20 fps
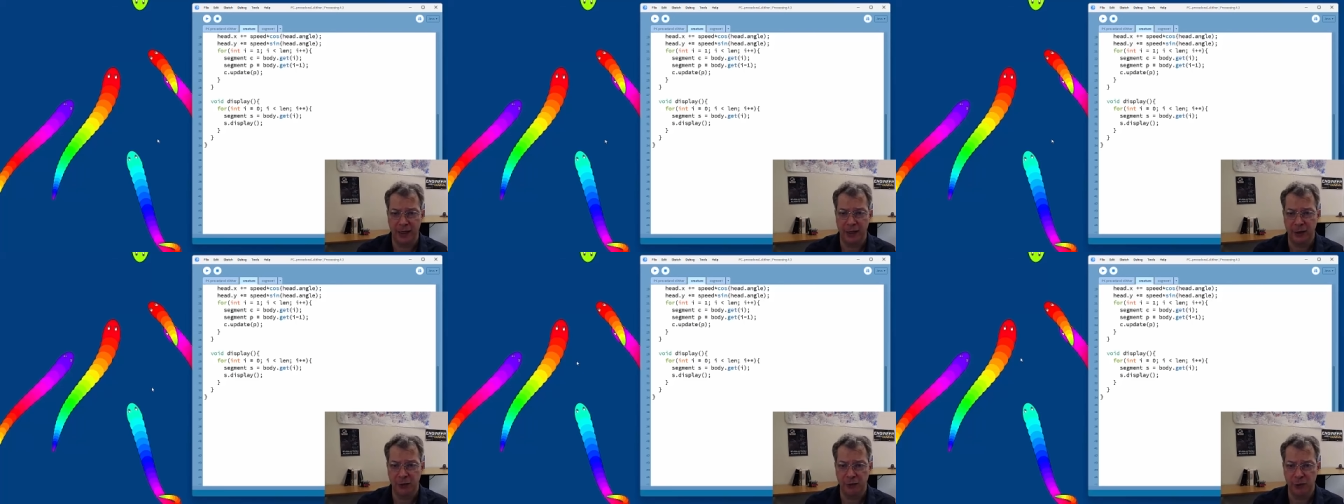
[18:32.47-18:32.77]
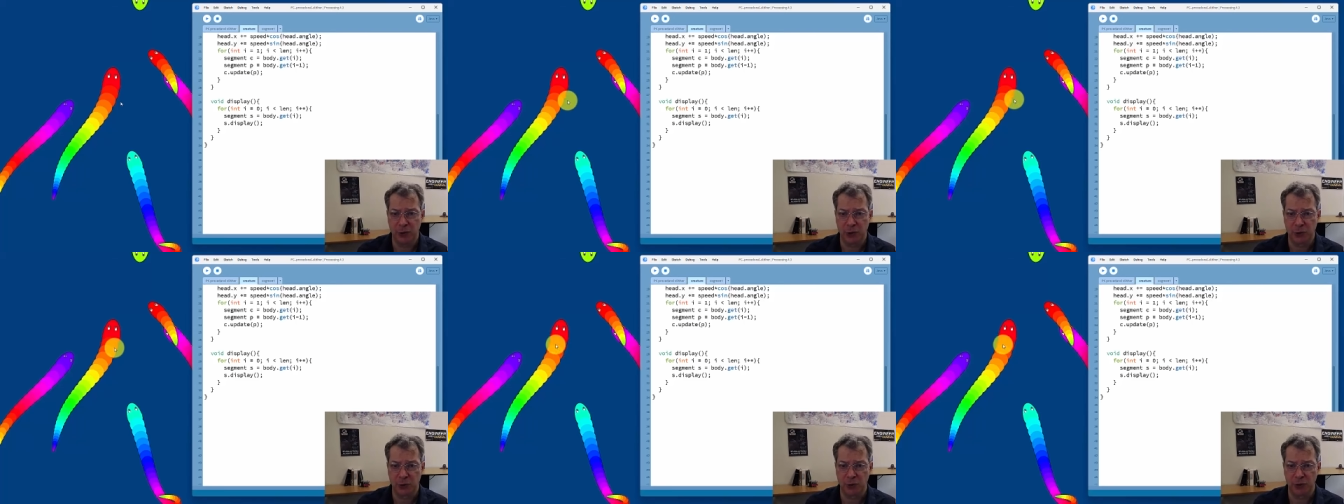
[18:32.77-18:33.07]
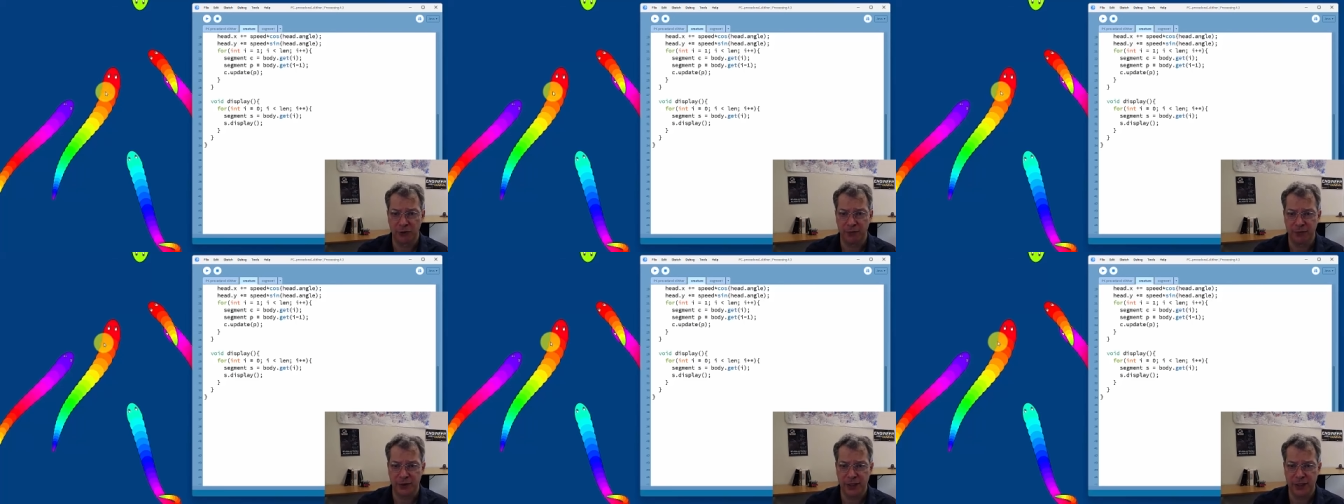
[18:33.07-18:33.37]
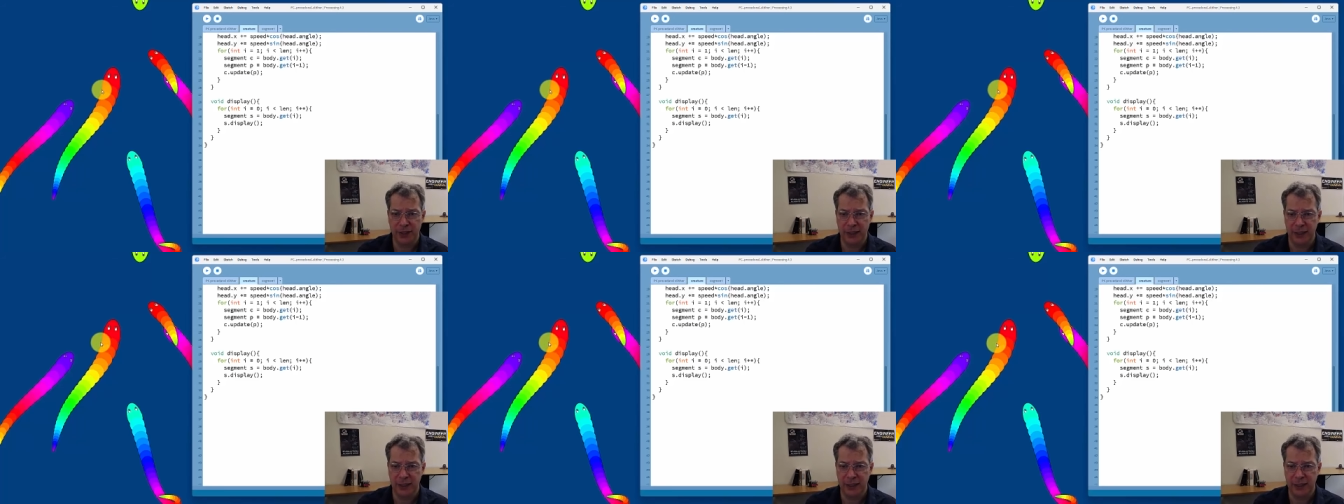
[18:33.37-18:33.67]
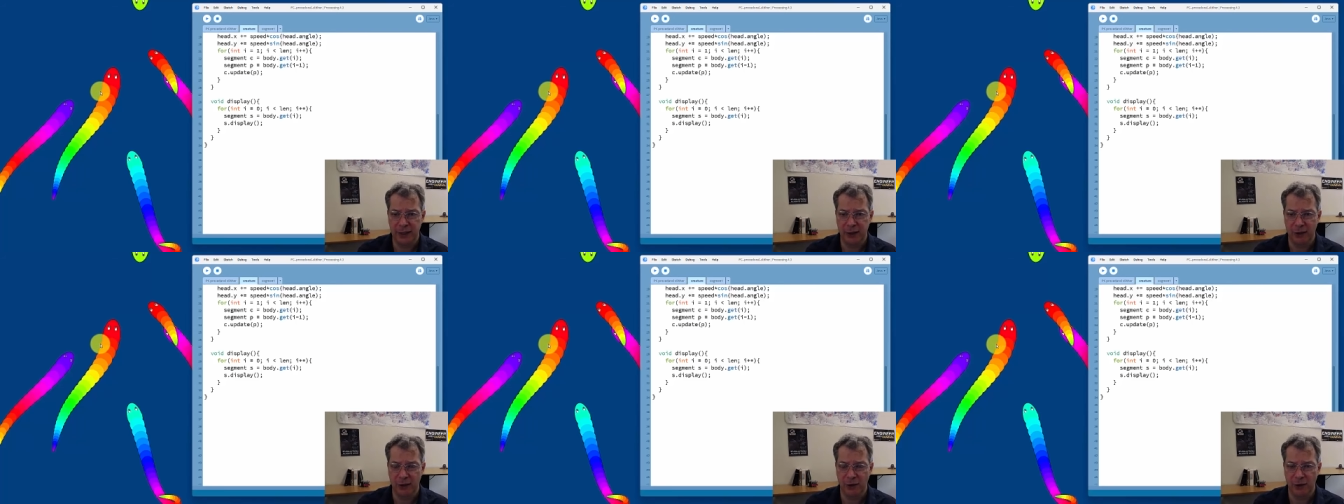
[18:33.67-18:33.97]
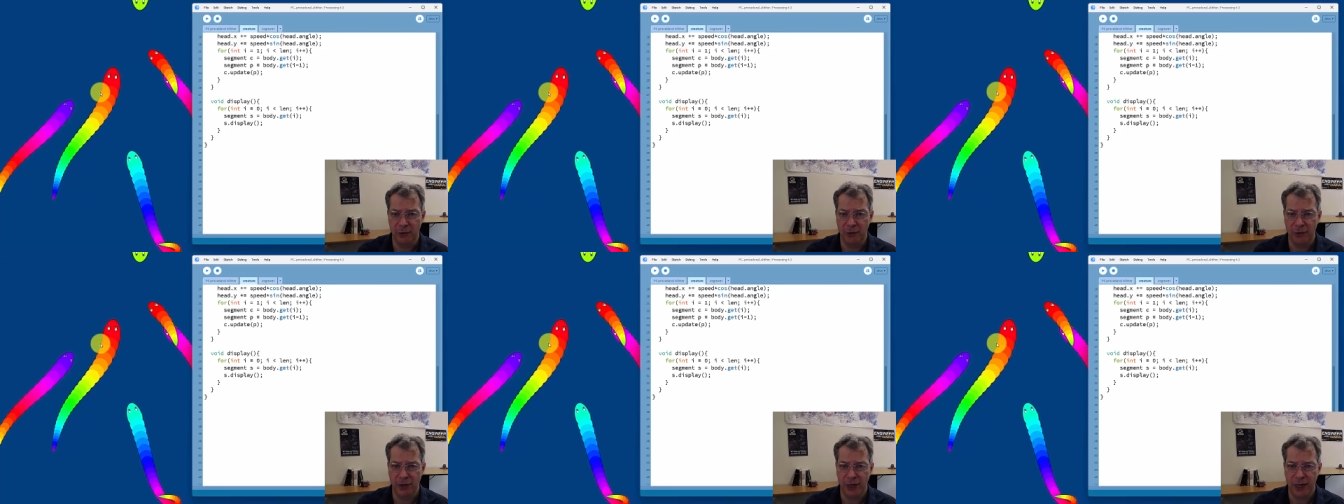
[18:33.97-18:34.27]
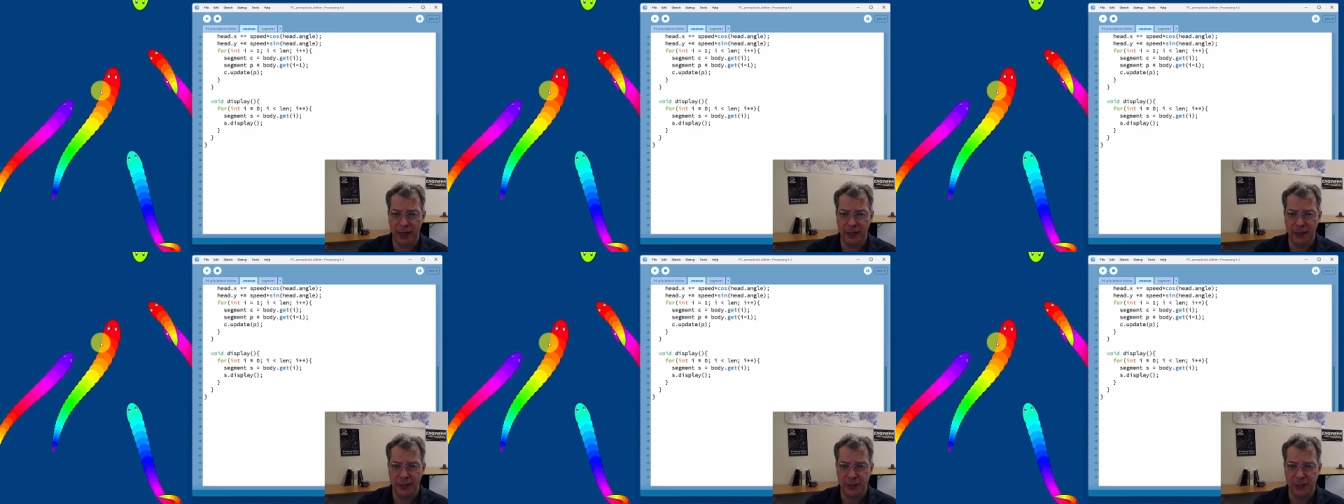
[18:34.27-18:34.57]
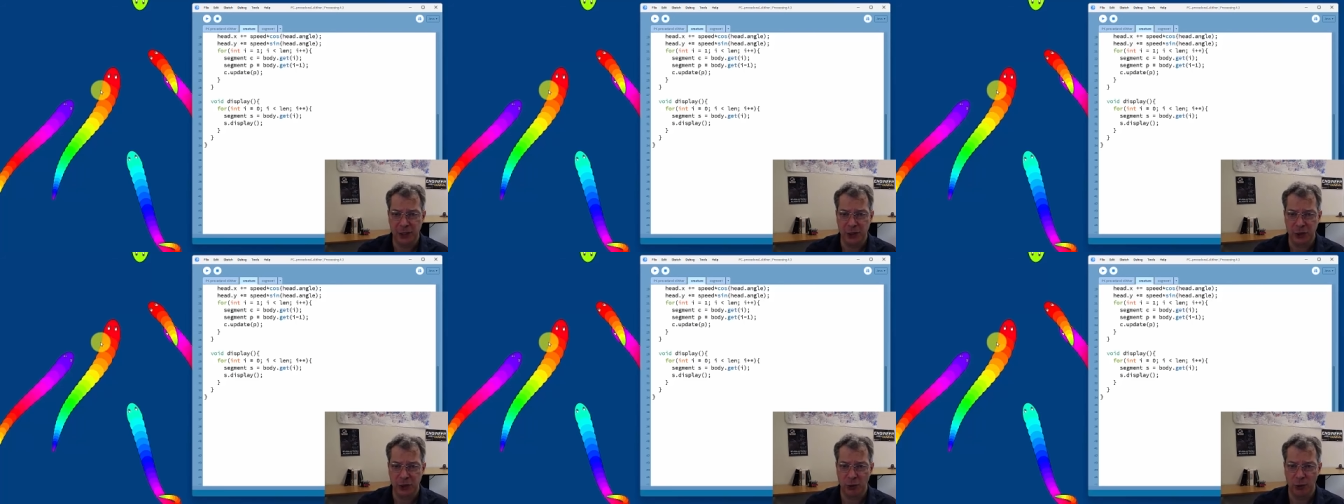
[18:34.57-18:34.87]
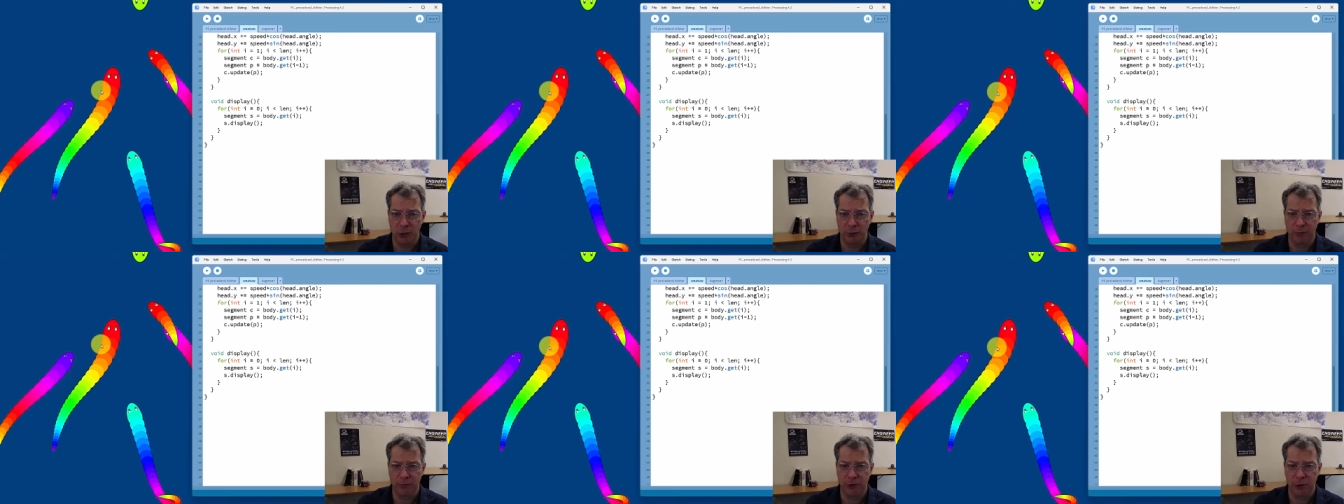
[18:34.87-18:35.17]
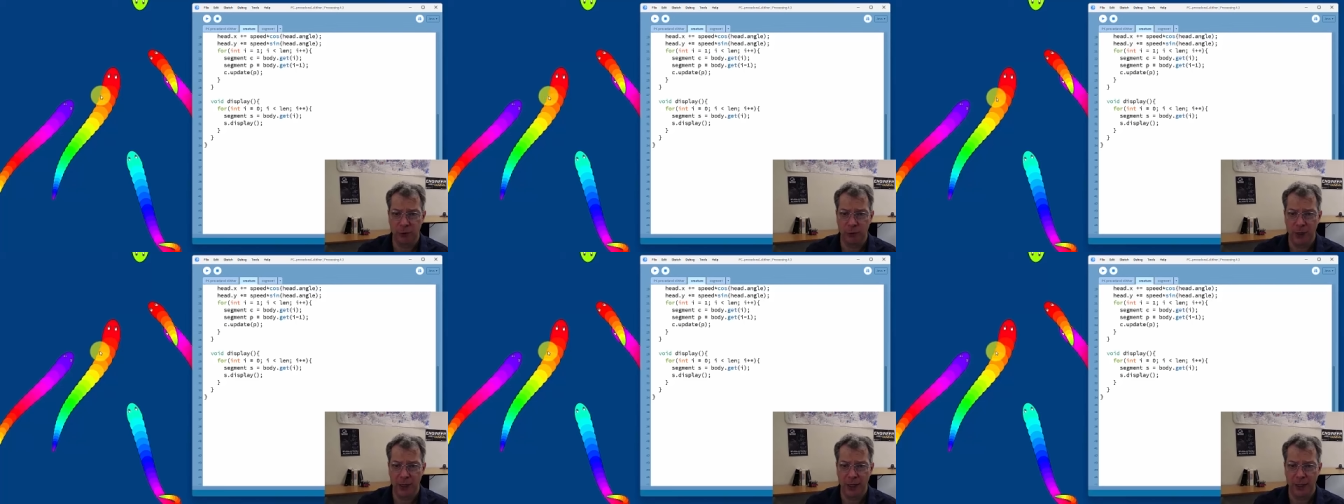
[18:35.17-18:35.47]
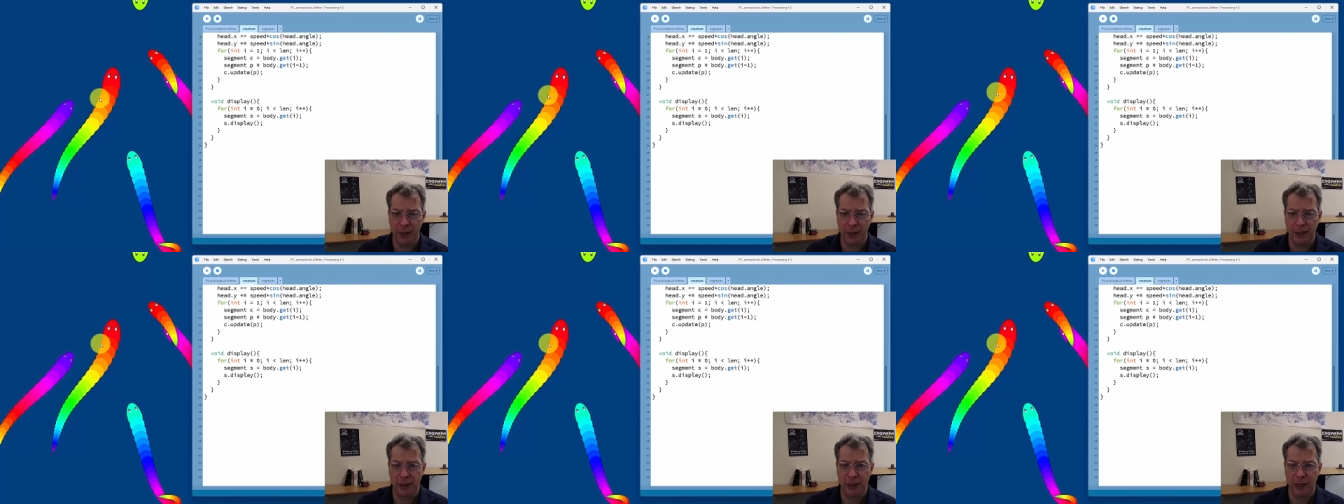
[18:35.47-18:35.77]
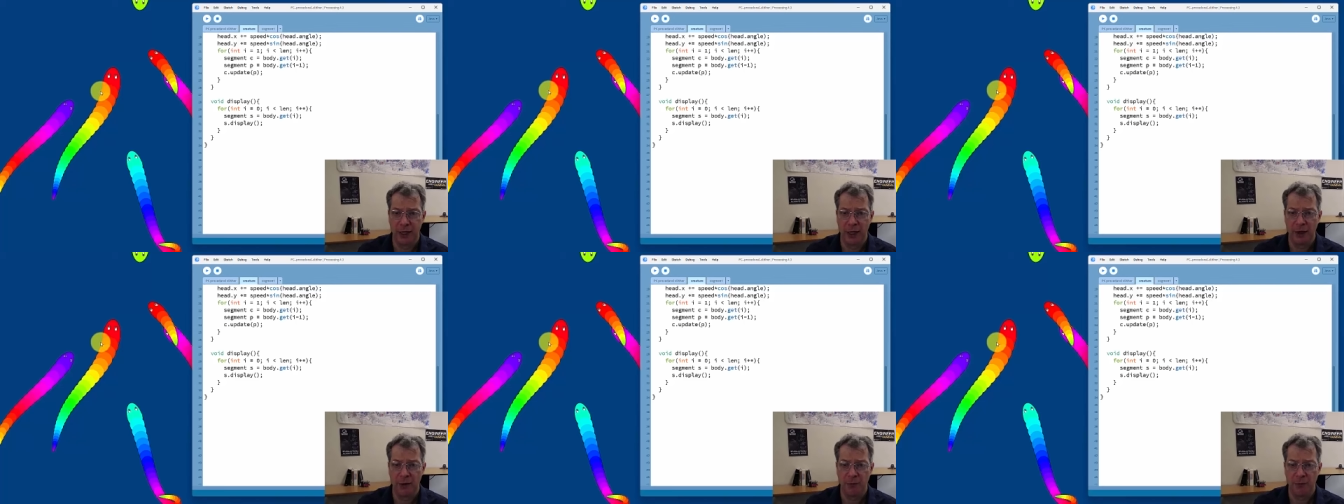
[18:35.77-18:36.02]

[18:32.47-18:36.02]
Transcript: and you can sort of see it here, although the line doesn't show up real well,